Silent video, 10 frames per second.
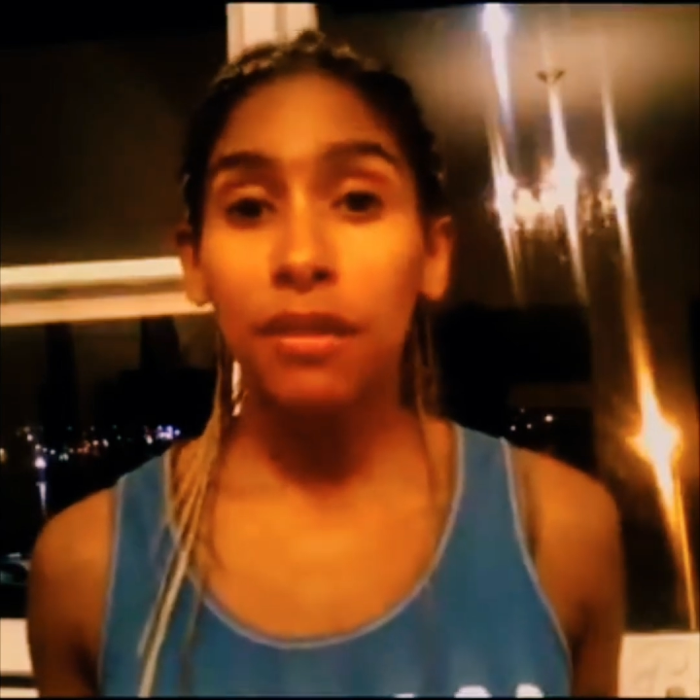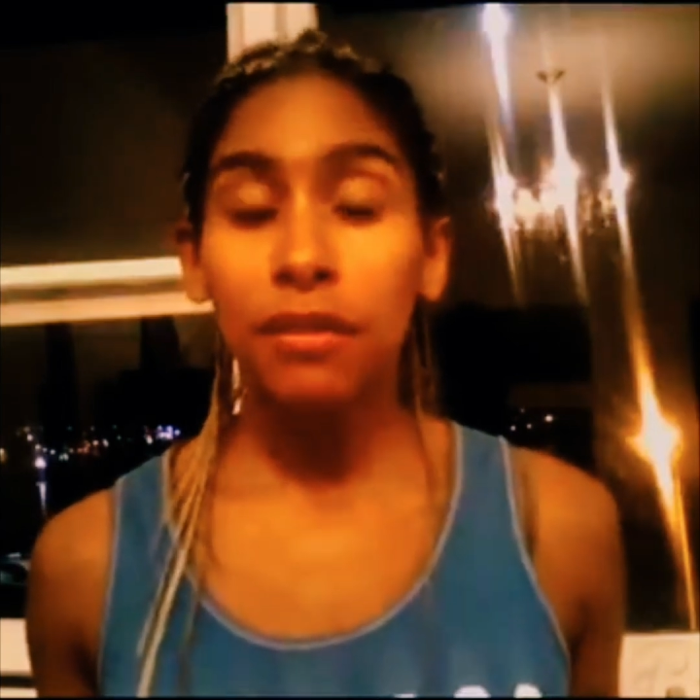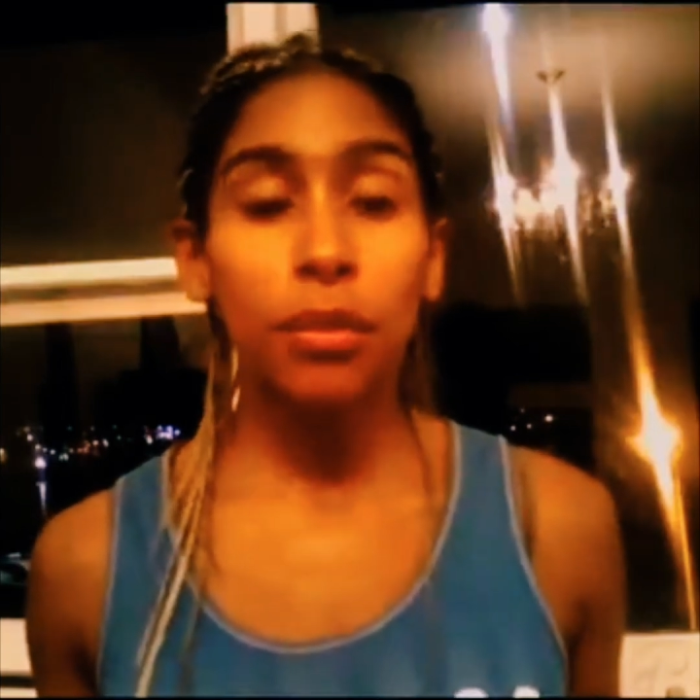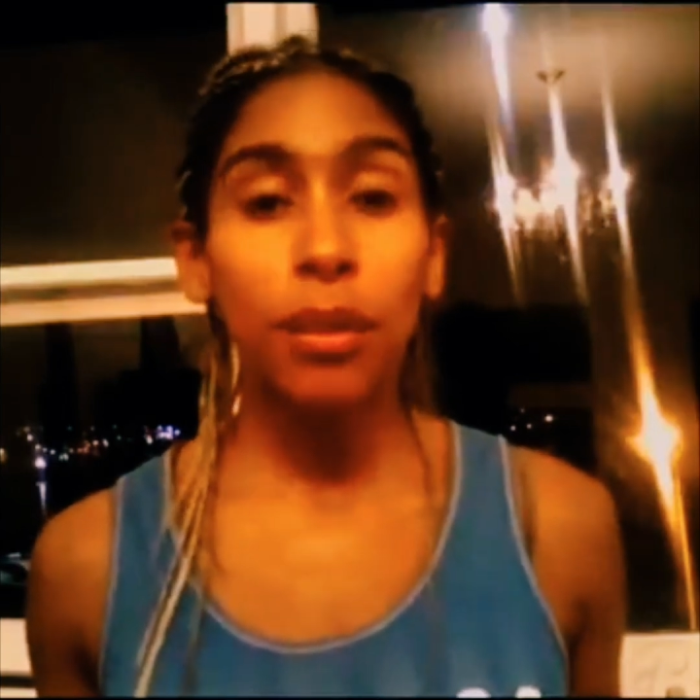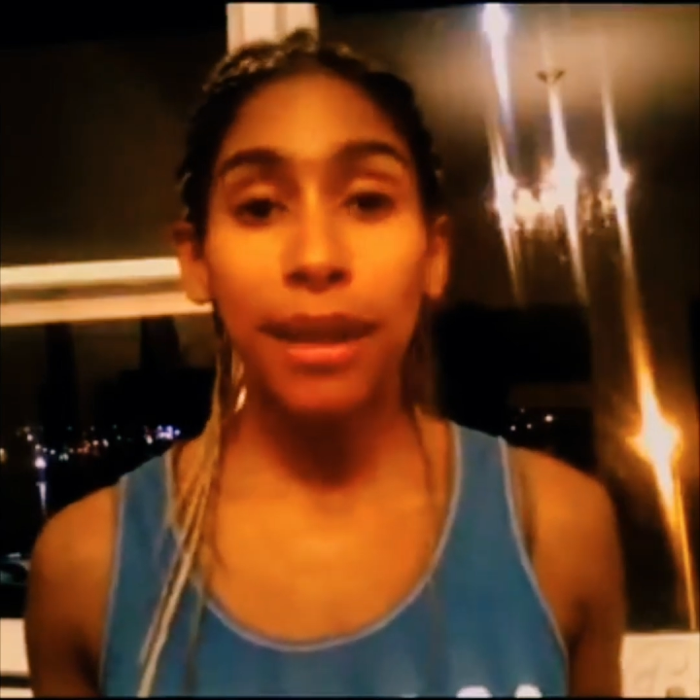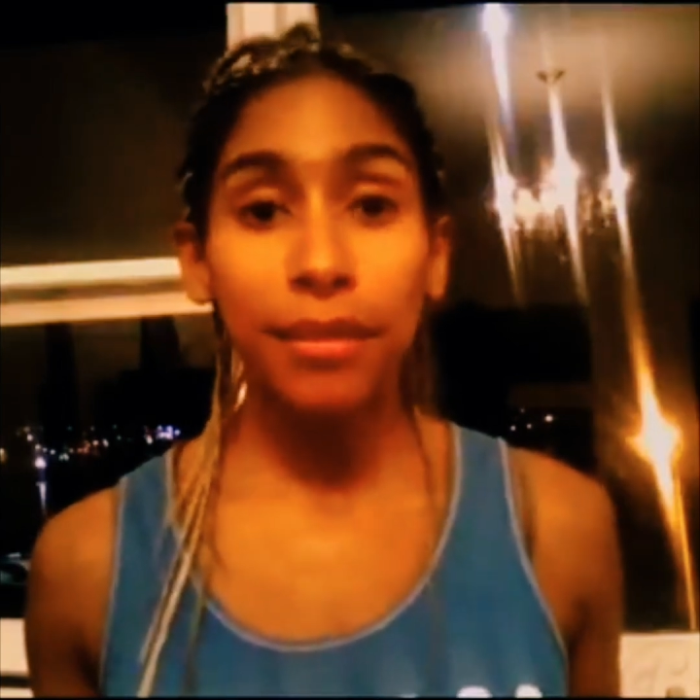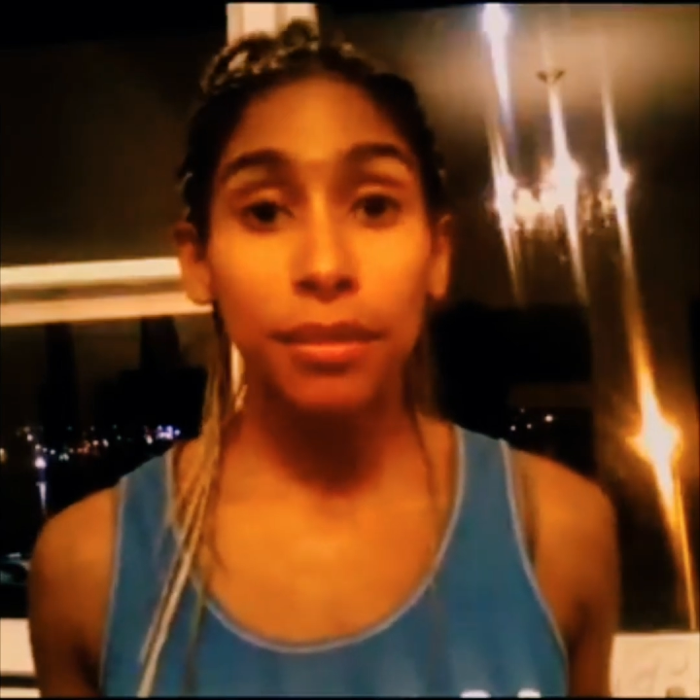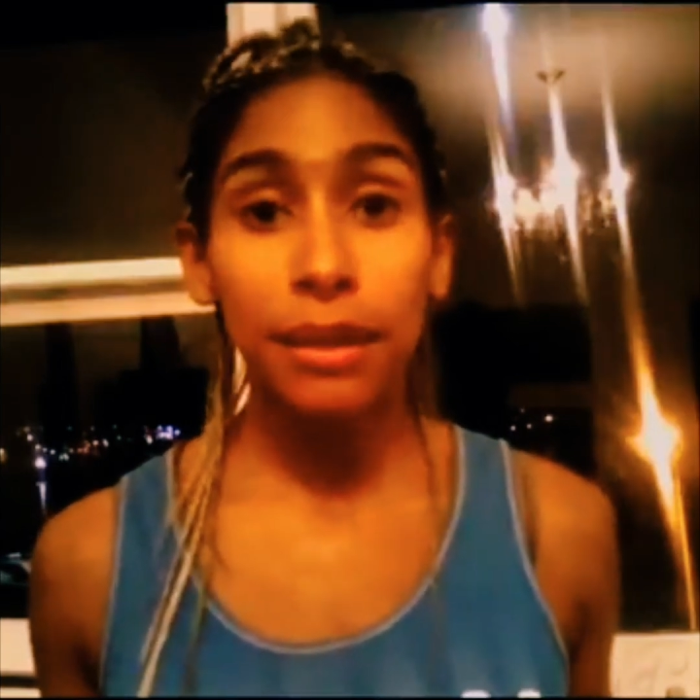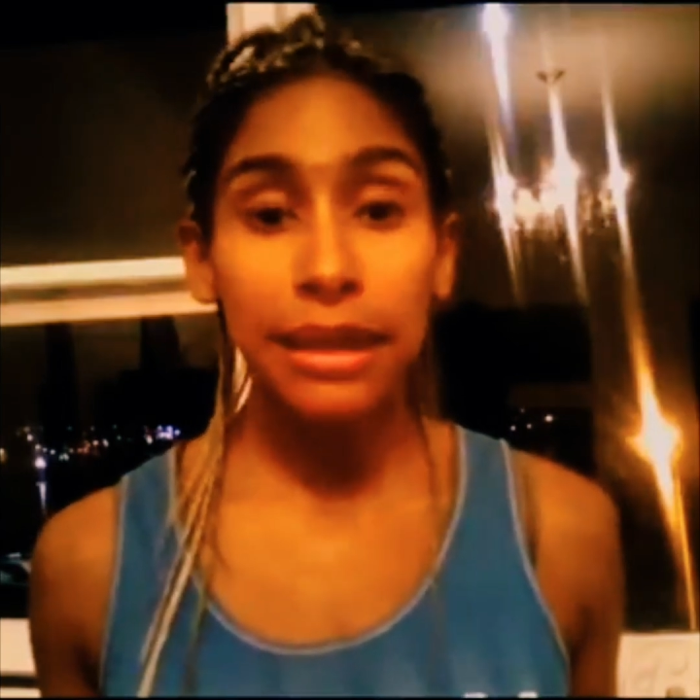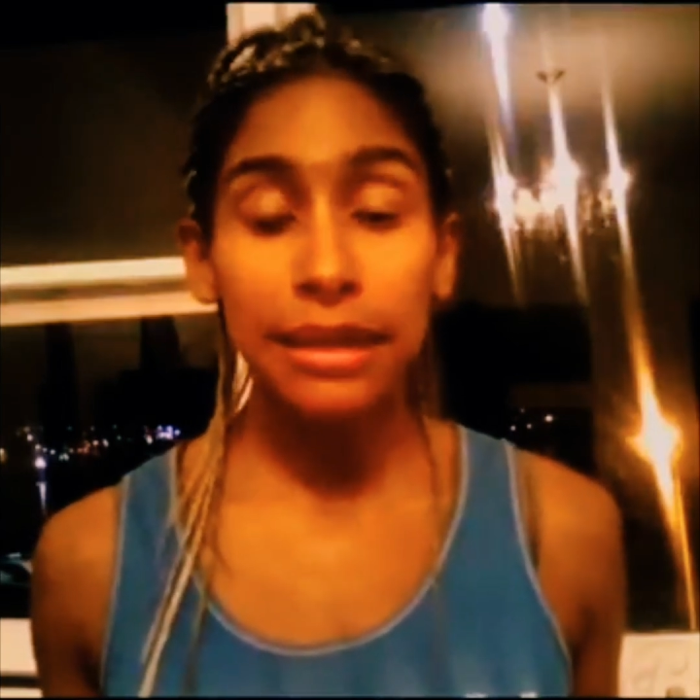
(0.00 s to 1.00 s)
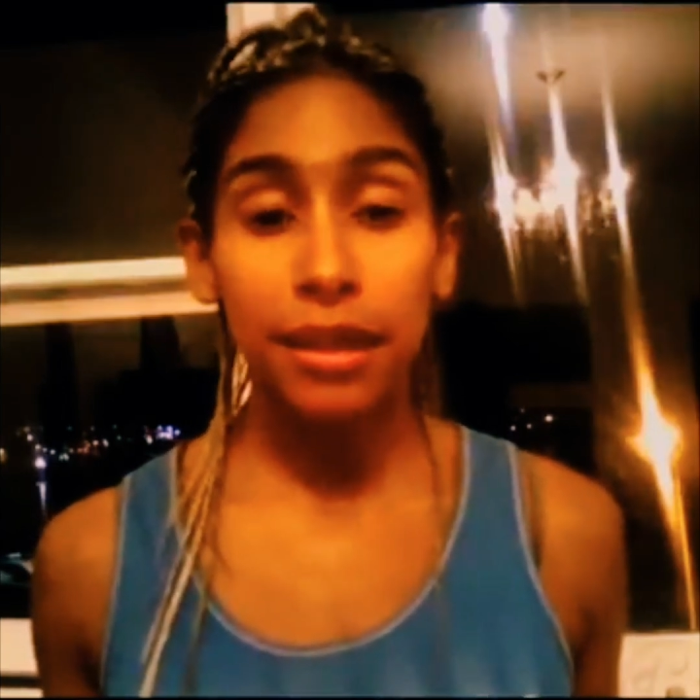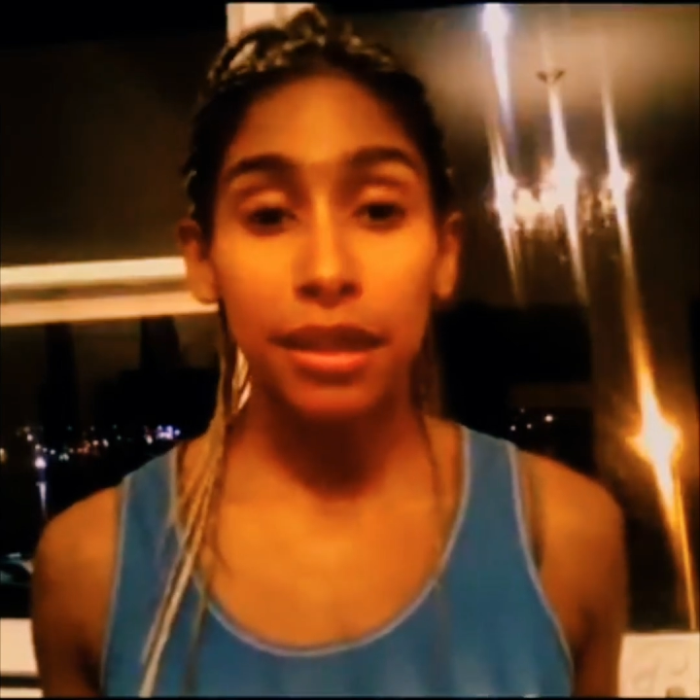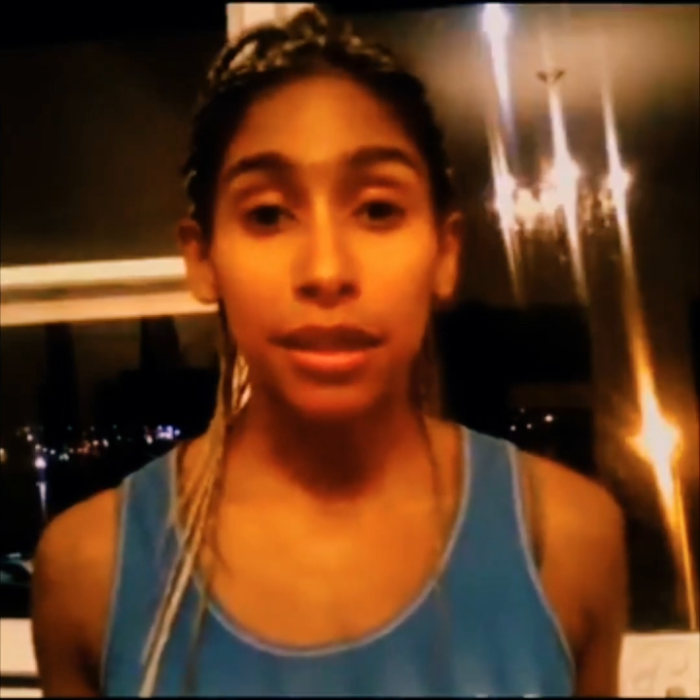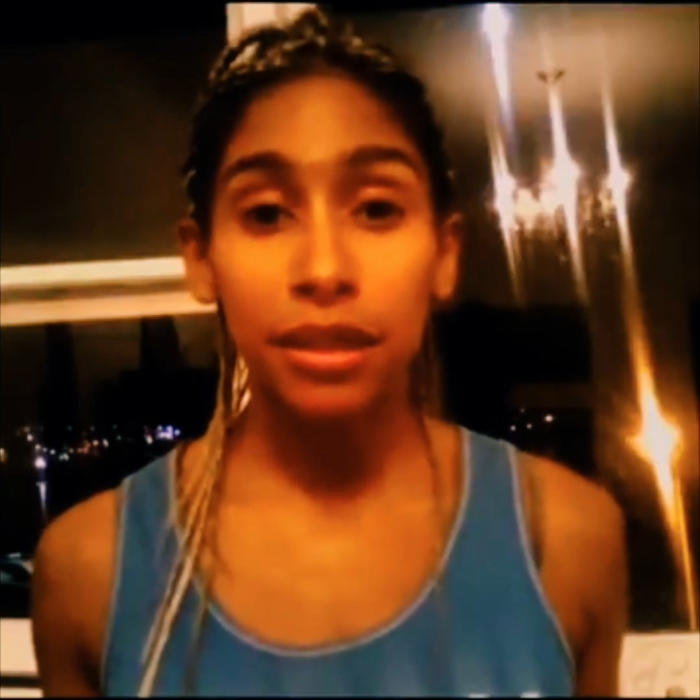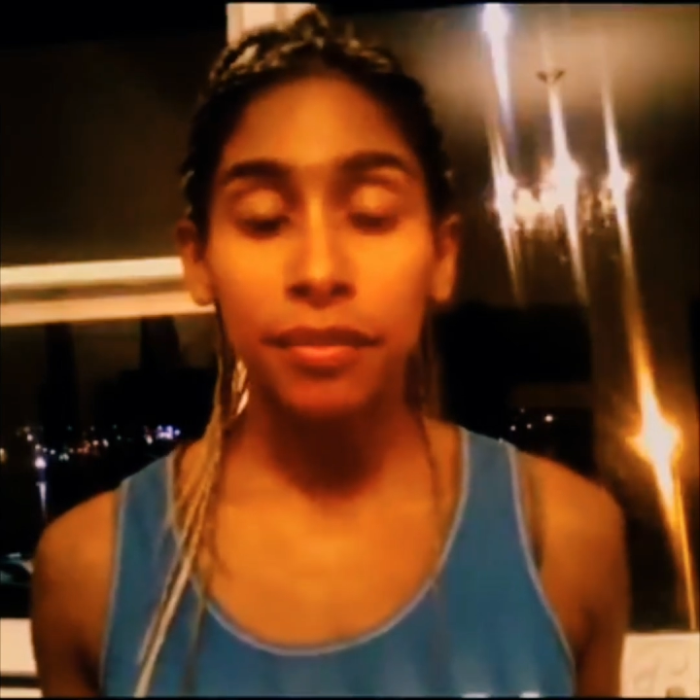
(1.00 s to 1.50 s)
for whatever
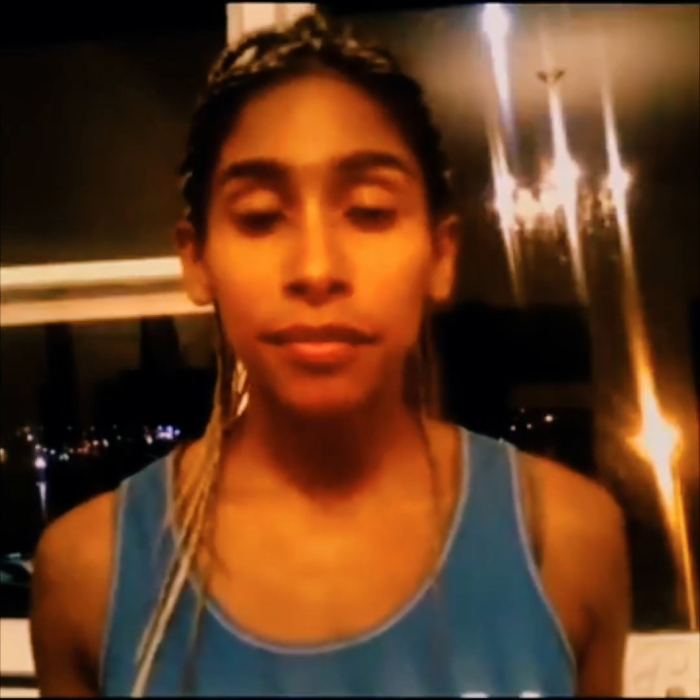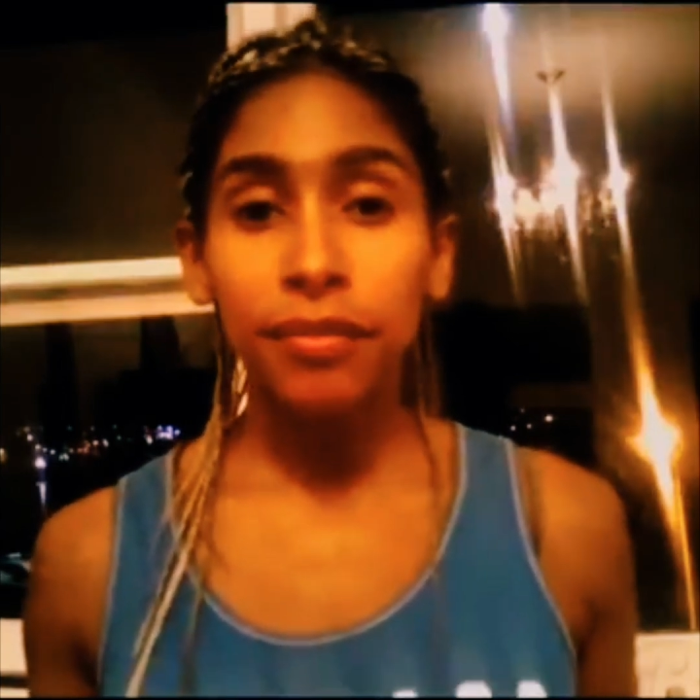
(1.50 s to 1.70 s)
reason,